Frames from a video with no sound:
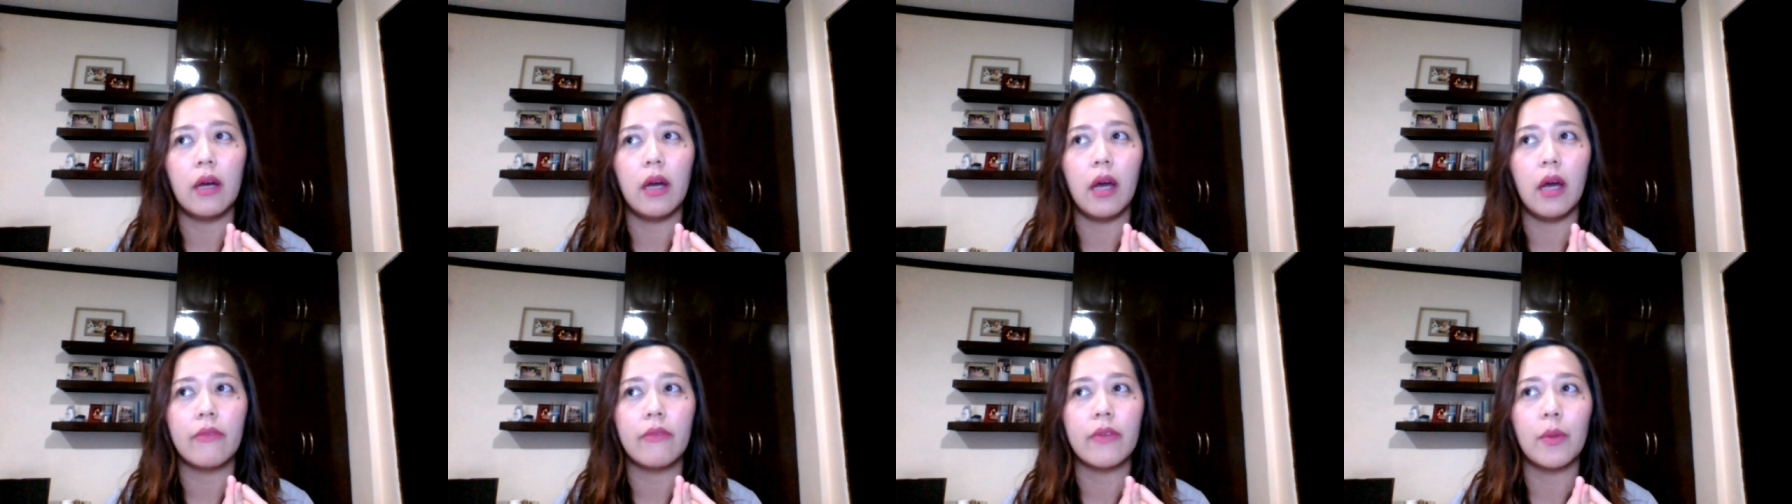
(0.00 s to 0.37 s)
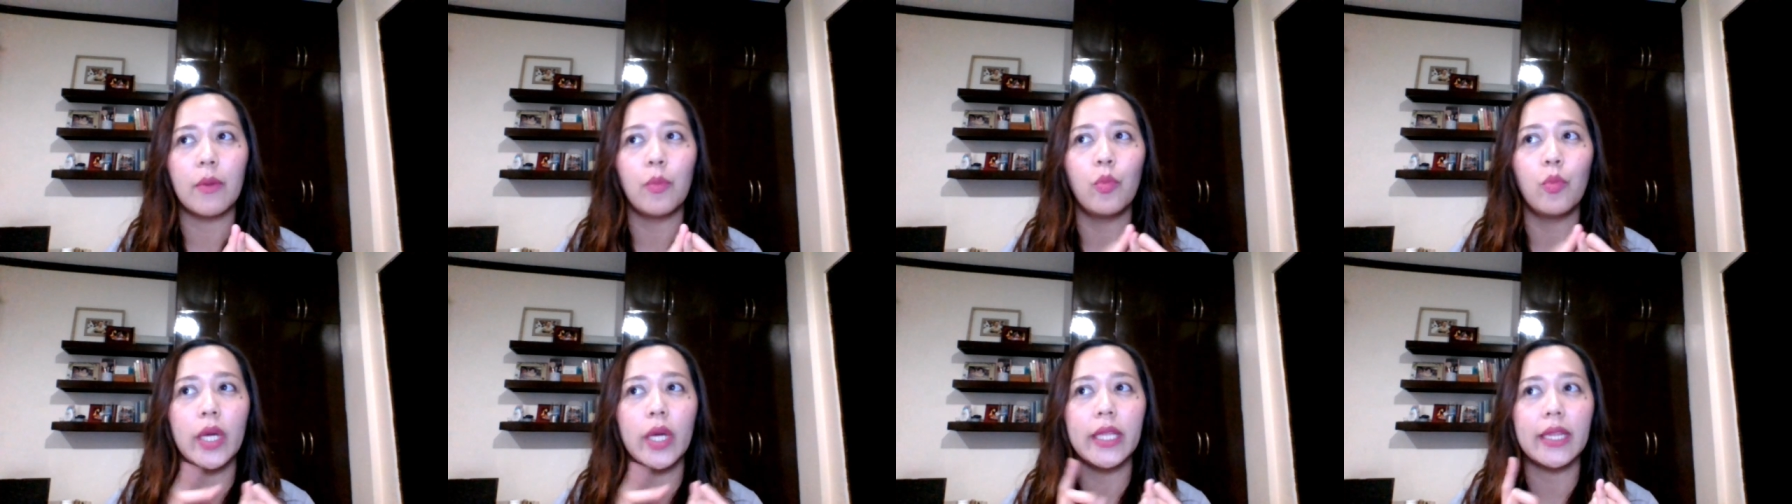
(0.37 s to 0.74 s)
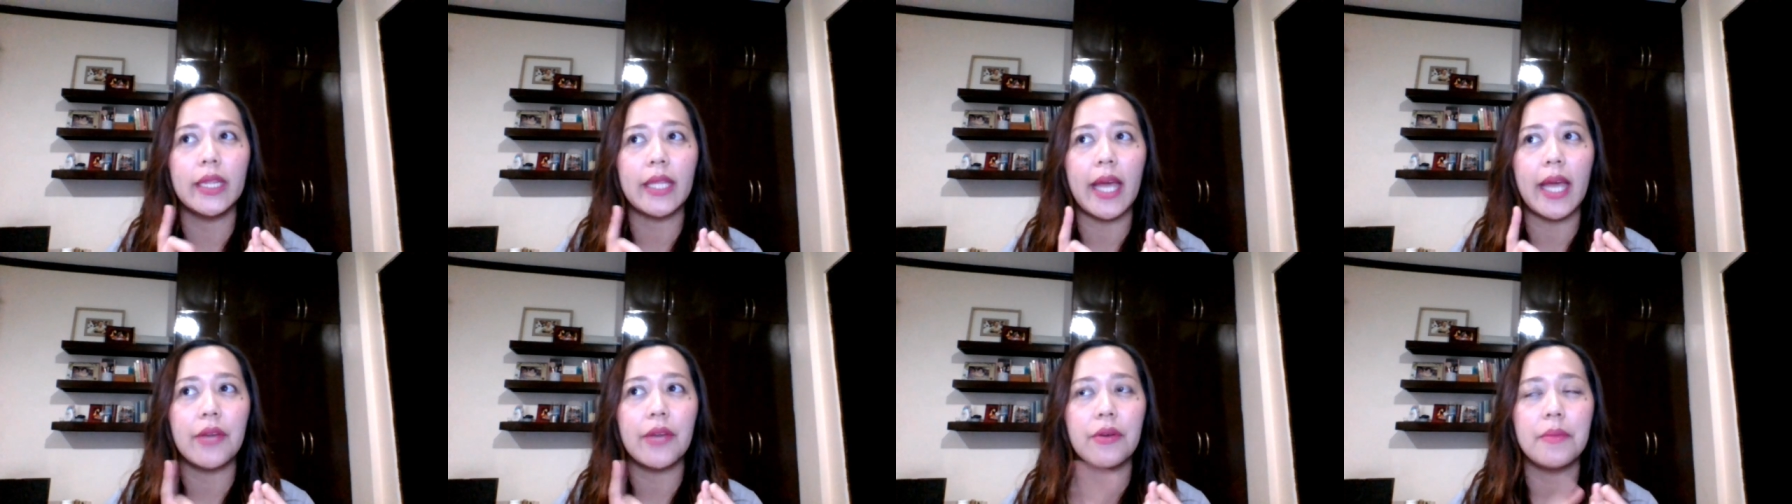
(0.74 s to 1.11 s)
uh, from what
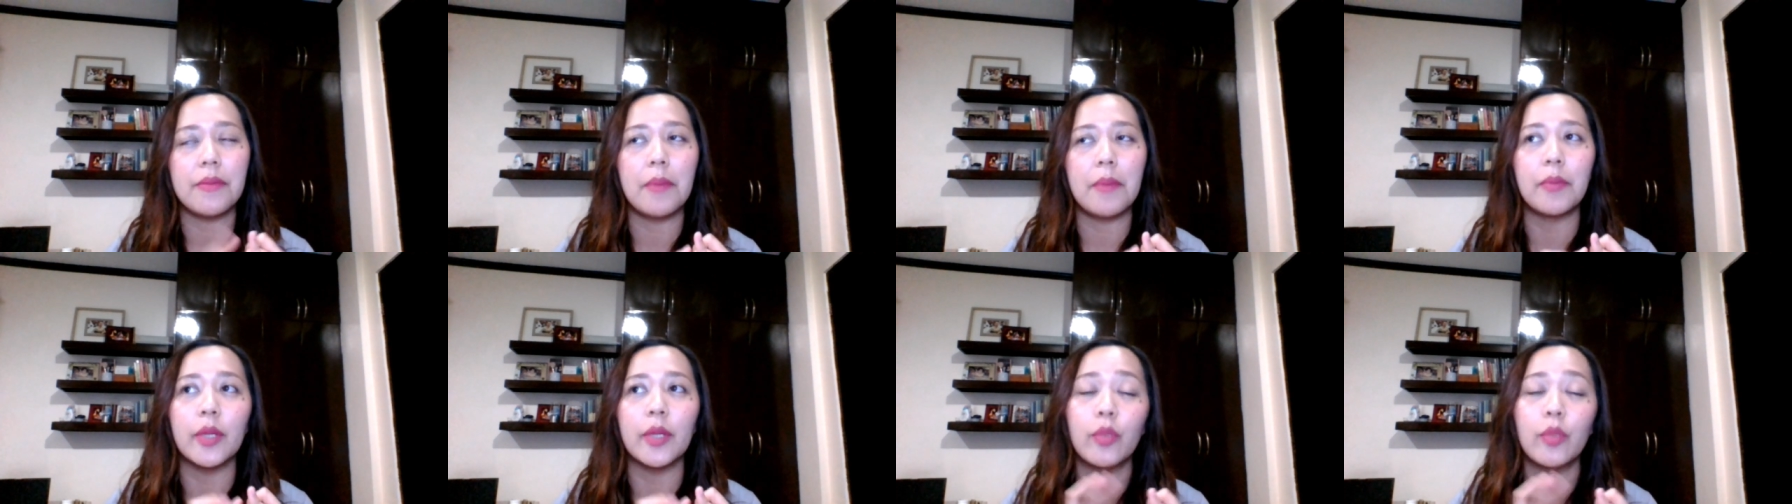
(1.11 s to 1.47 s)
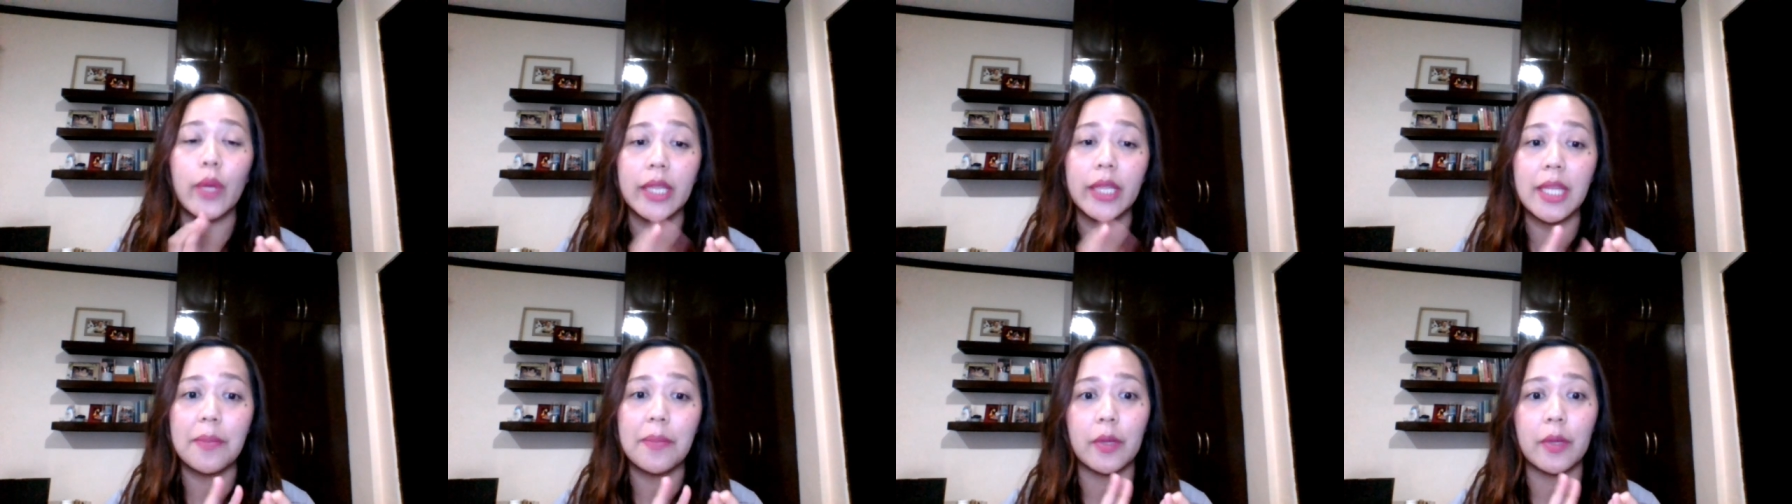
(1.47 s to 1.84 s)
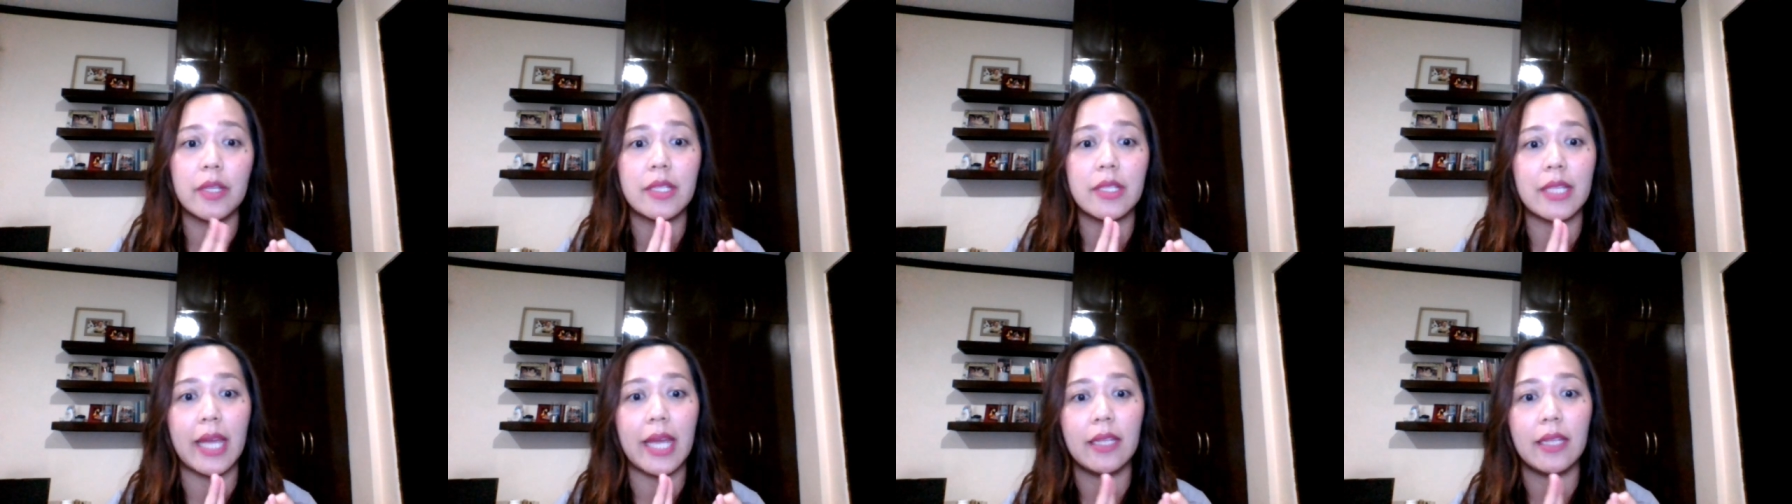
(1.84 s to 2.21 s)
I remember, twenty
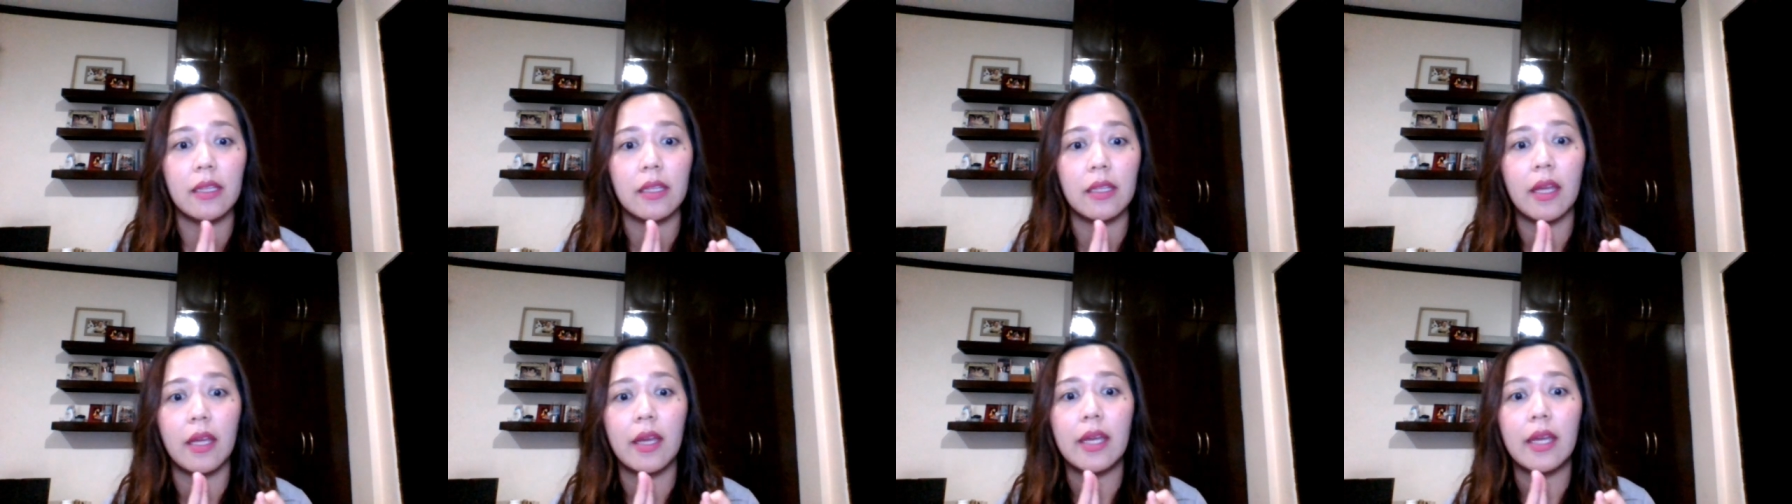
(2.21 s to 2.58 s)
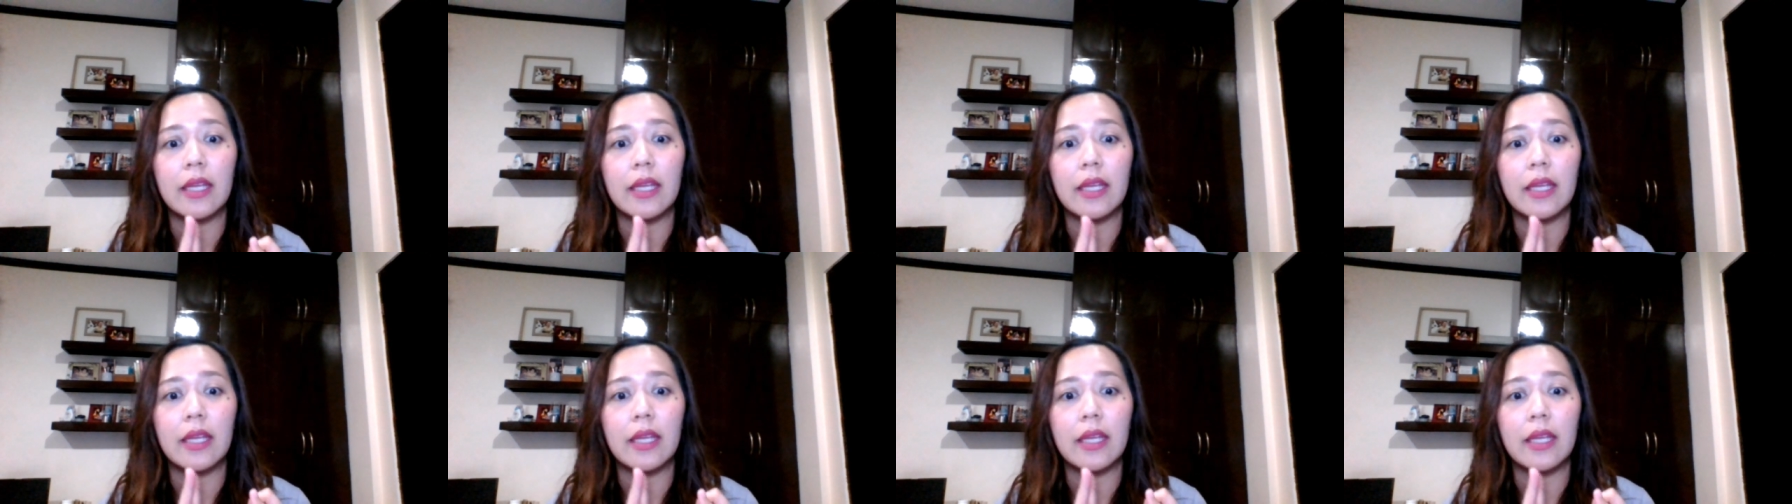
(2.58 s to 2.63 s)
percent